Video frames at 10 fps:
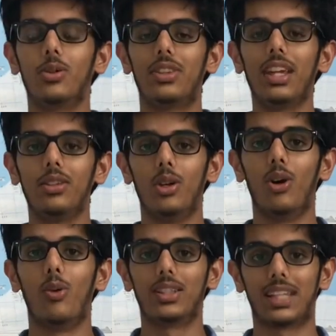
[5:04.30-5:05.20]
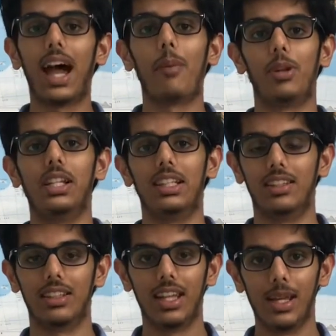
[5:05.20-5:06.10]
they know what's happening in the
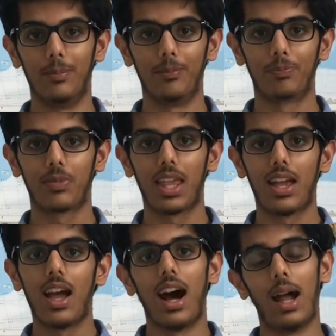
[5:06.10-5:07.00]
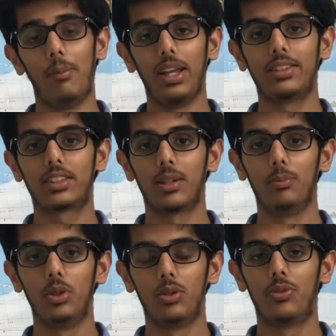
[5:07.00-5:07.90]
game. I made some
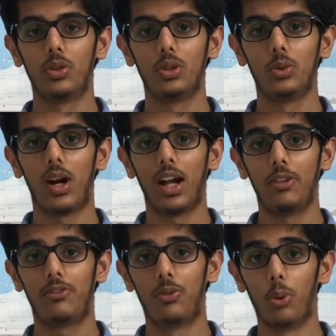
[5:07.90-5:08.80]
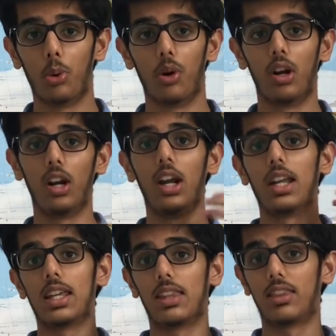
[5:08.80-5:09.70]
beautiful UI for
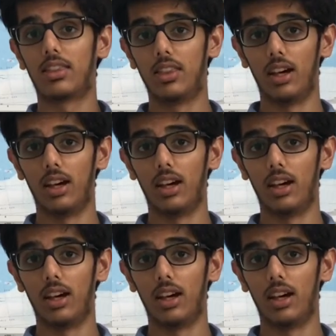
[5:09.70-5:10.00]
the